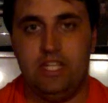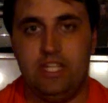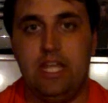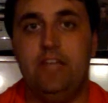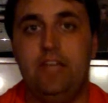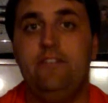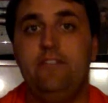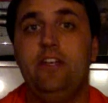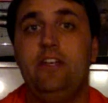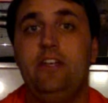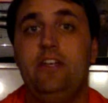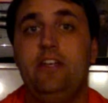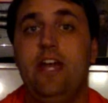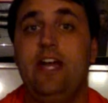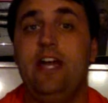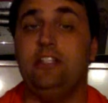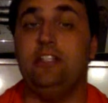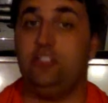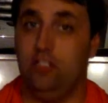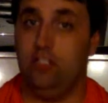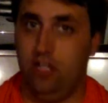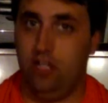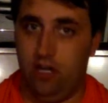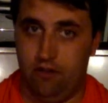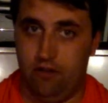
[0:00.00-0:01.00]
David
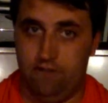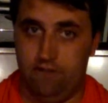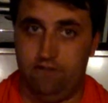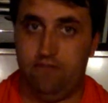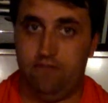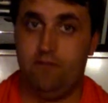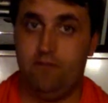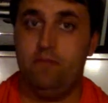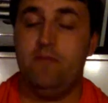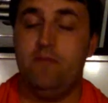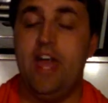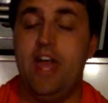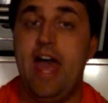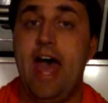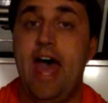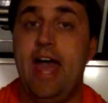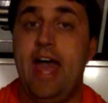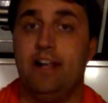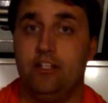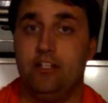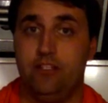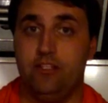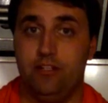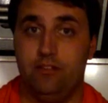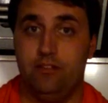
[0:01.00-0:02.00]
Hasselhoff,
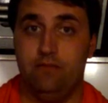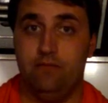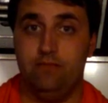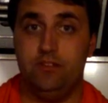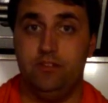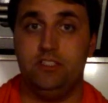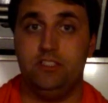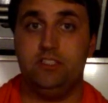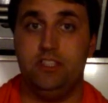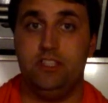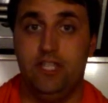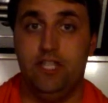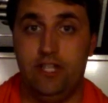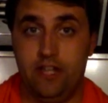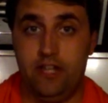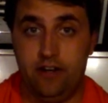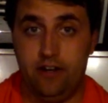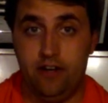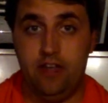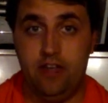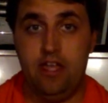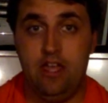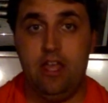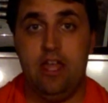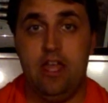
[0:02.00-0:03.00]
actor, singer,
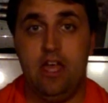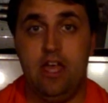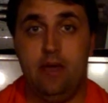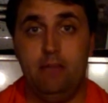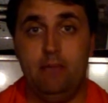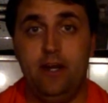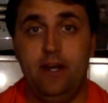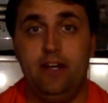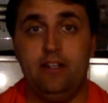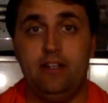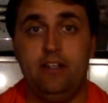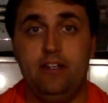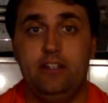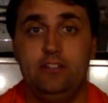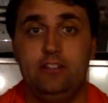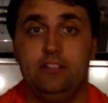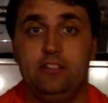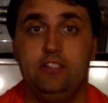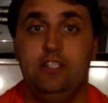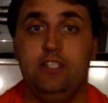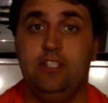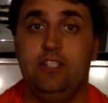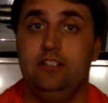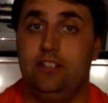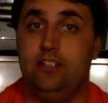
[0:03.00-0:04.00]
America's
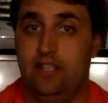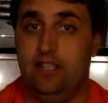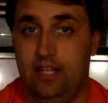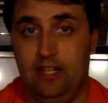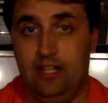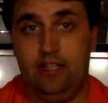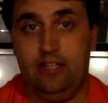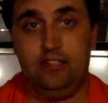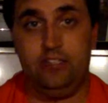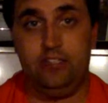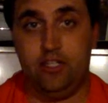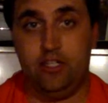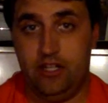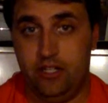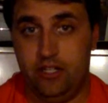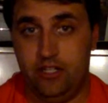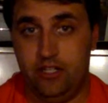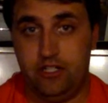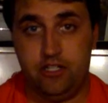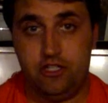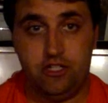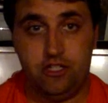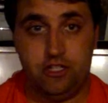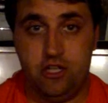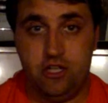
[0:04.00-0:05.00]
Got Talent
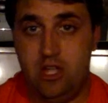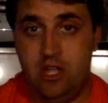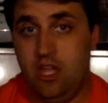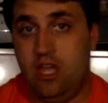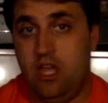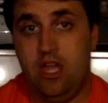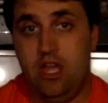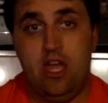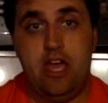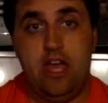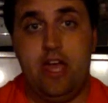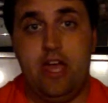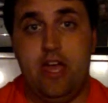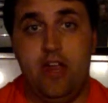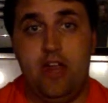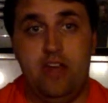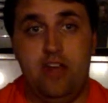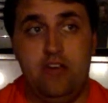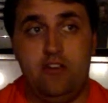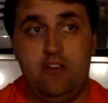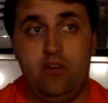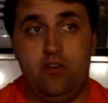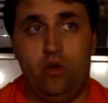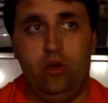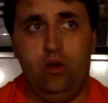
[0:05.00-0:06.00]
judge,
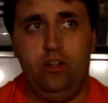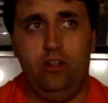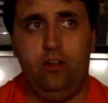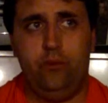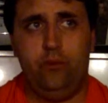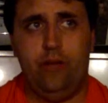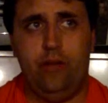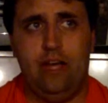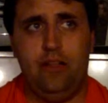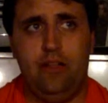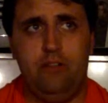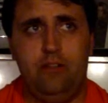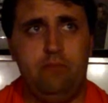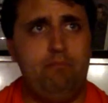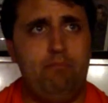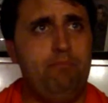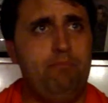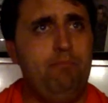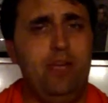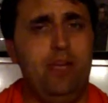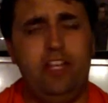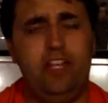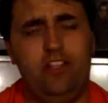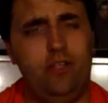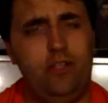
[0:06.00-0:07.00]
and all-around
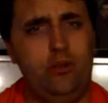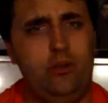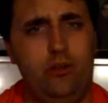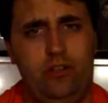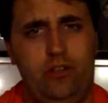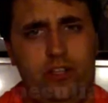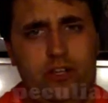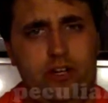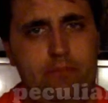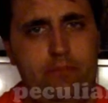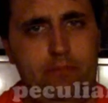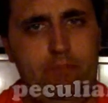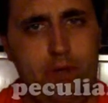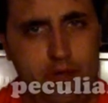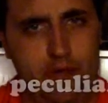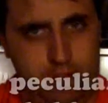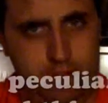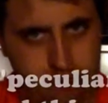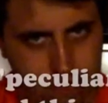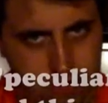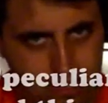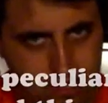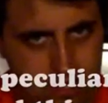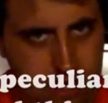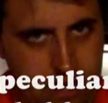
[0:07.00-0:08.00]
peculiar
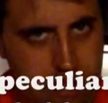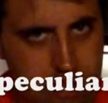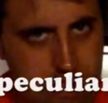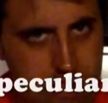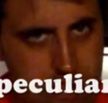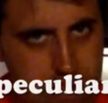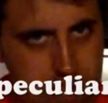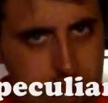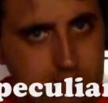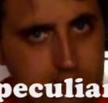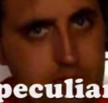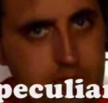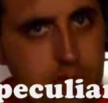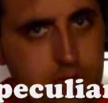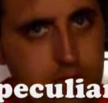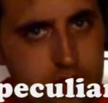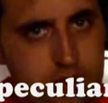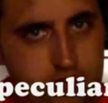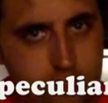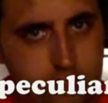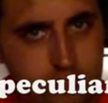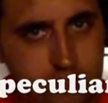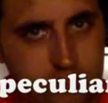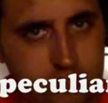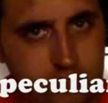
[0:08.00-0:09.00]
person. But most
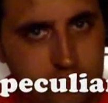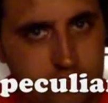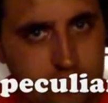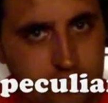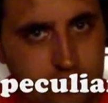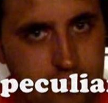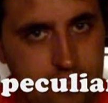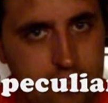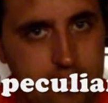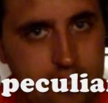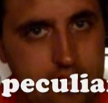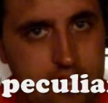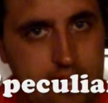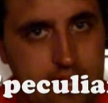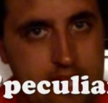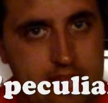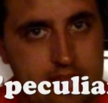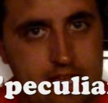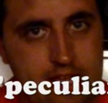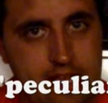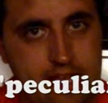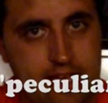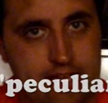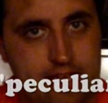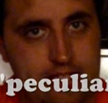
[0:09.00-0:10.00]
recently,
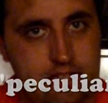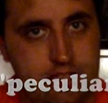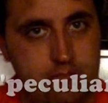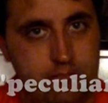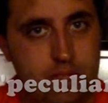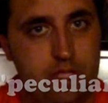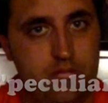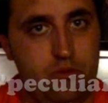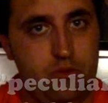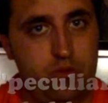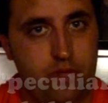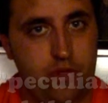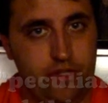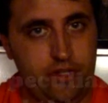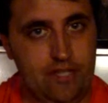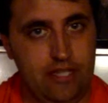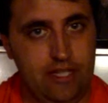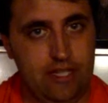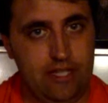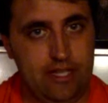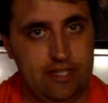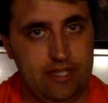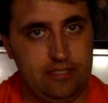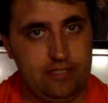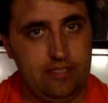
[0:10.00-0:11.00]
he has been working
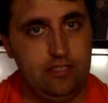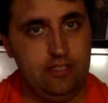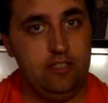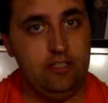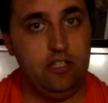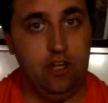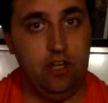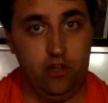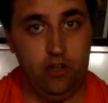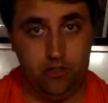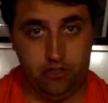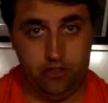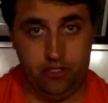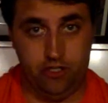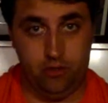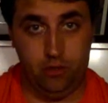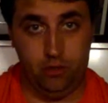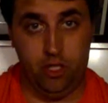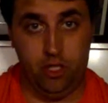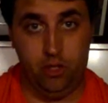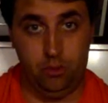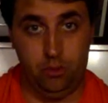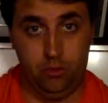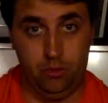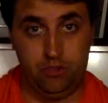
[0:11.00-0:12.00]
as a talk show
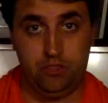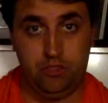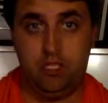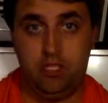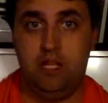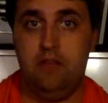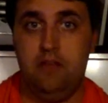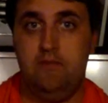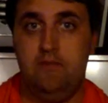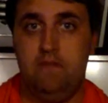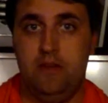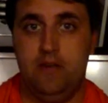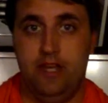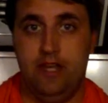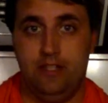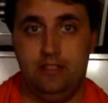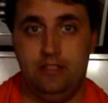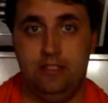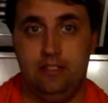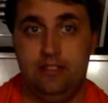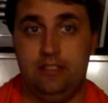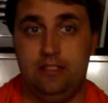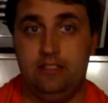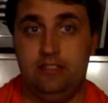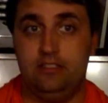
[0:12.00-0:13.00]
host. Not
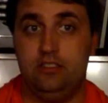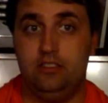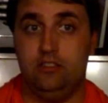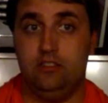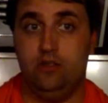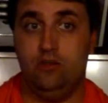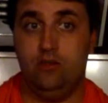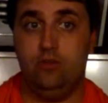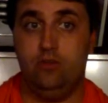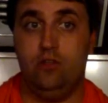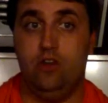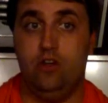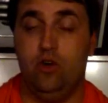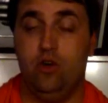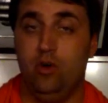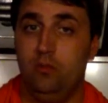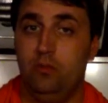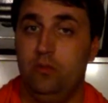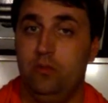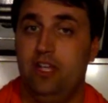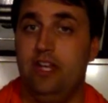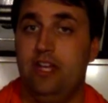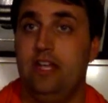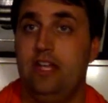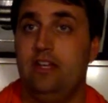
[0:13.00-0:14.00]
in his own
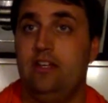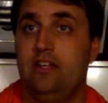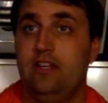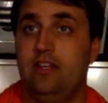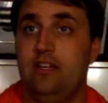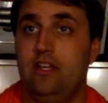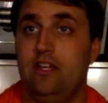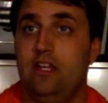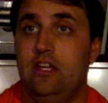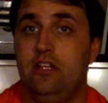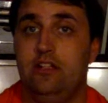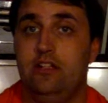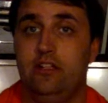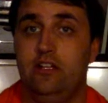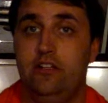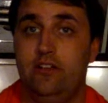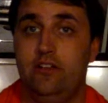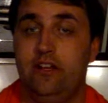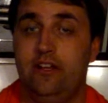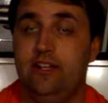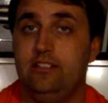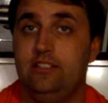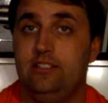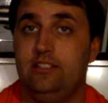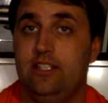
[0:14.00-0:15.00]
homeland, the
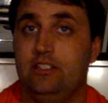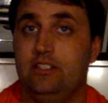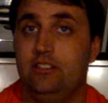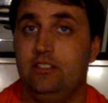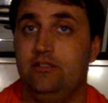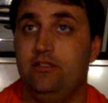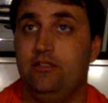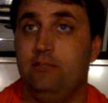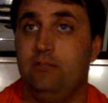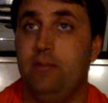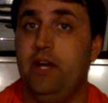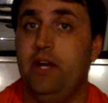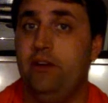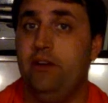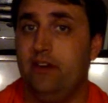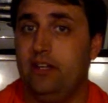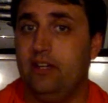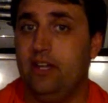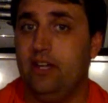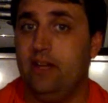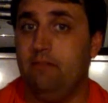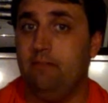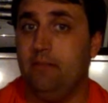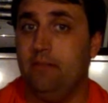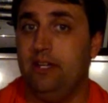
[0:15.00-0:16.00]
United States of
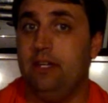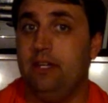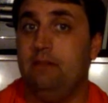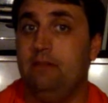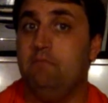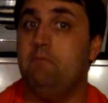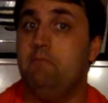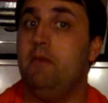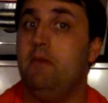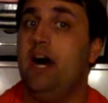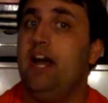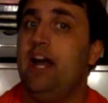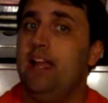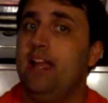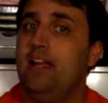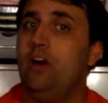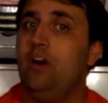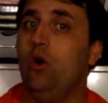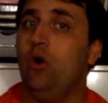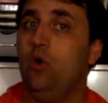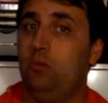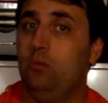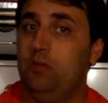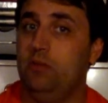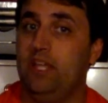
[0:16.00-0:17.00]
America, but in my
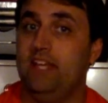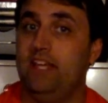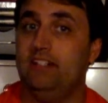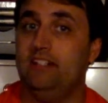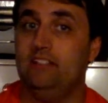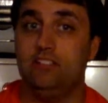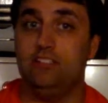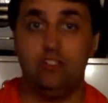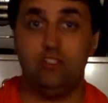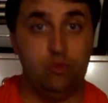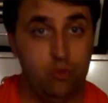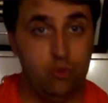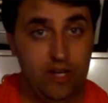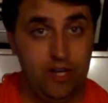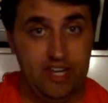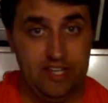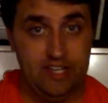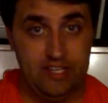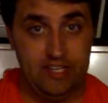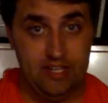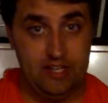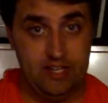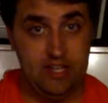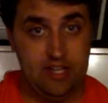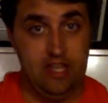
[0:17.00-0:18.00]
homeland,
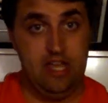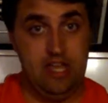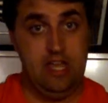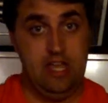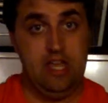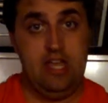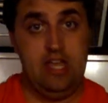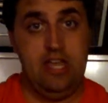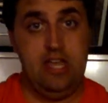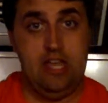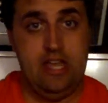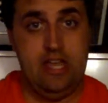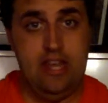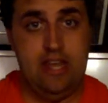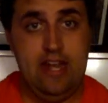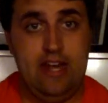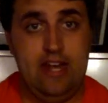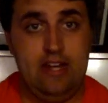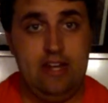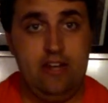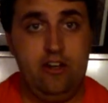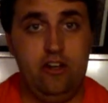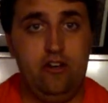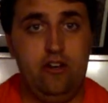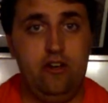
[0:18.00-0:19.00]
Sweden.
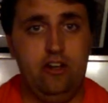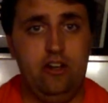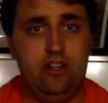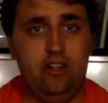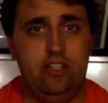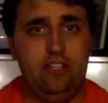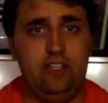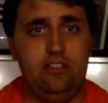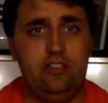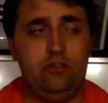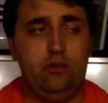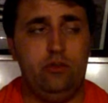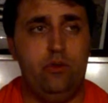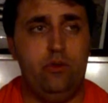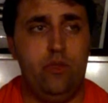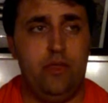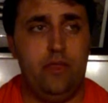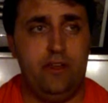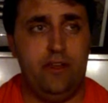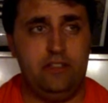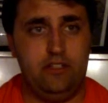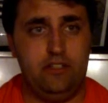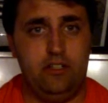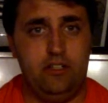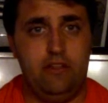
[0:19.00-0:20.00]
In early
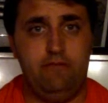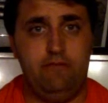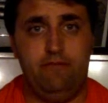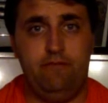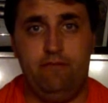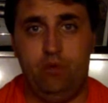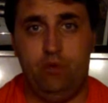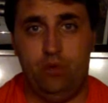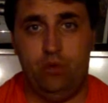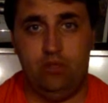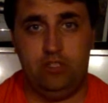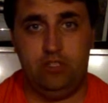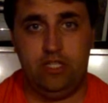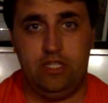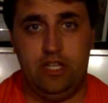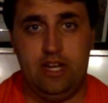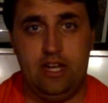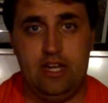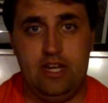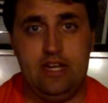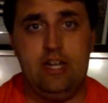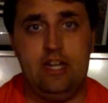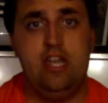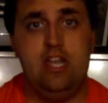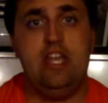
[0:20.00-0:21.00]

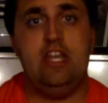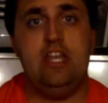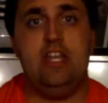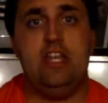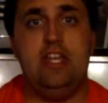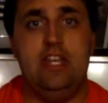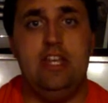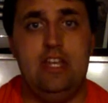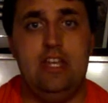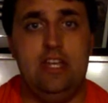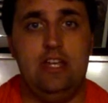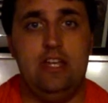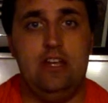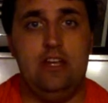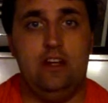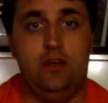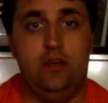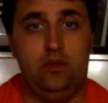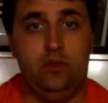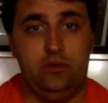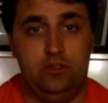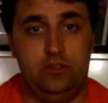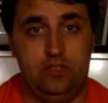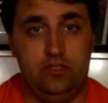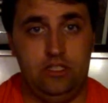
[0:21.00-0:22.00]
2014, he
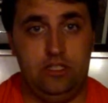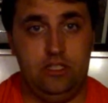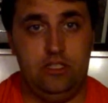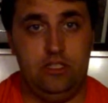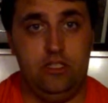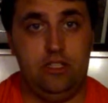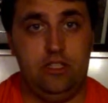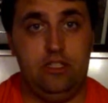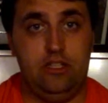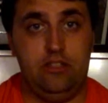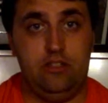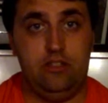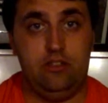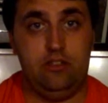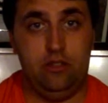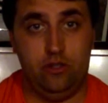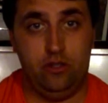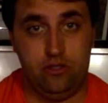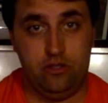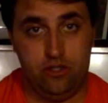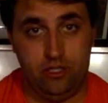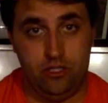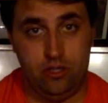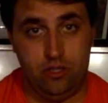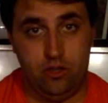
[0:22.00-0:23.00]
hosted the talk
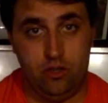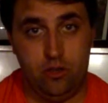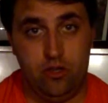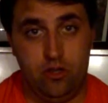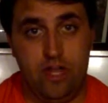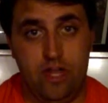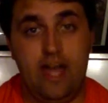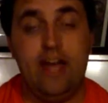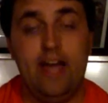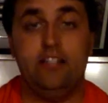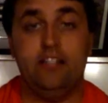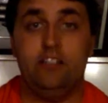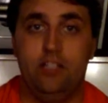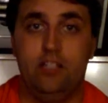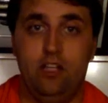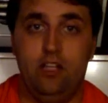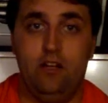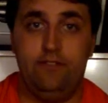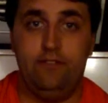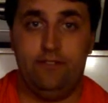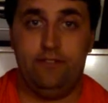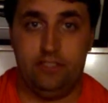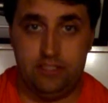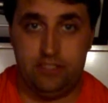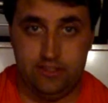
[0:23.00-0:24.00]
show
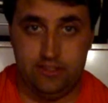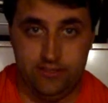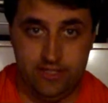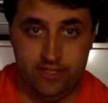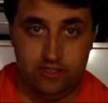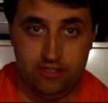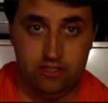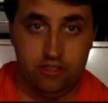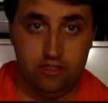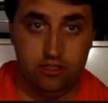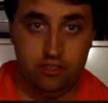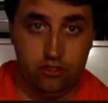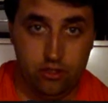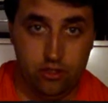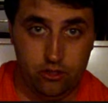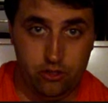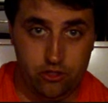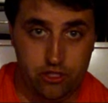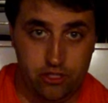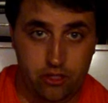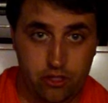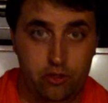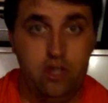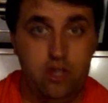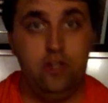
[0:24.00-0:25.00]
Hasselhoff and Svensk talk
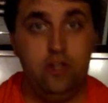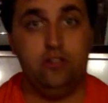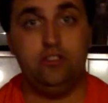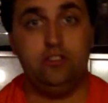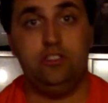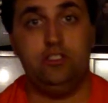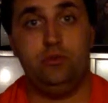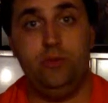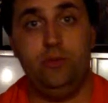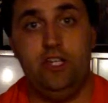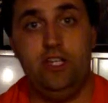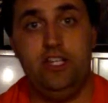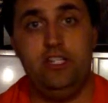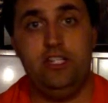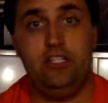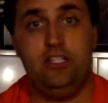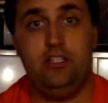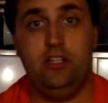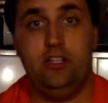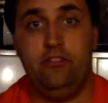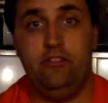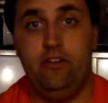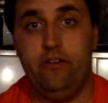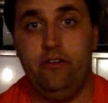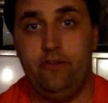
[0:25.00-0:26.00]
show on Swedish
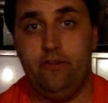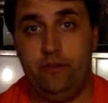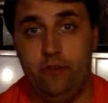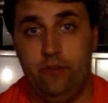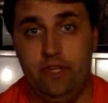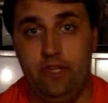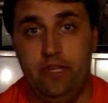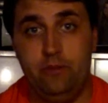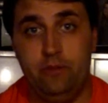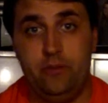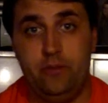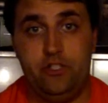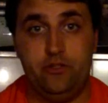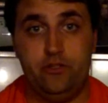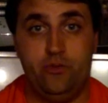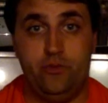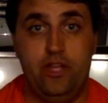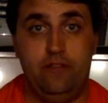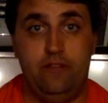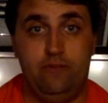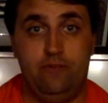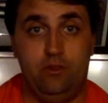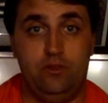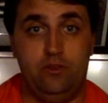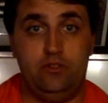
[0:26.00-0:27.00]
TV3, which ran
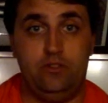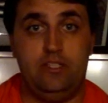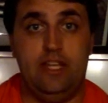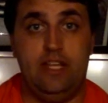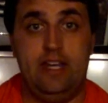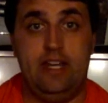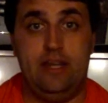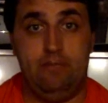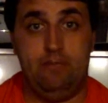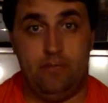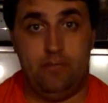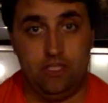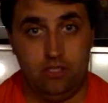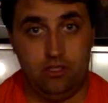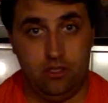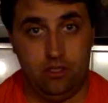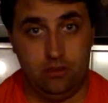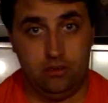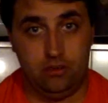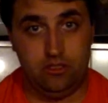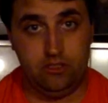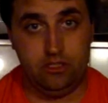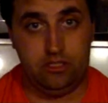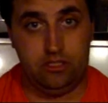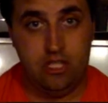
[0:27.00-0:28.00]
for 10
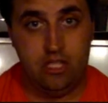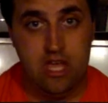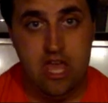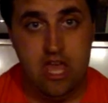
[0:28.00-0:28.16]
episodes.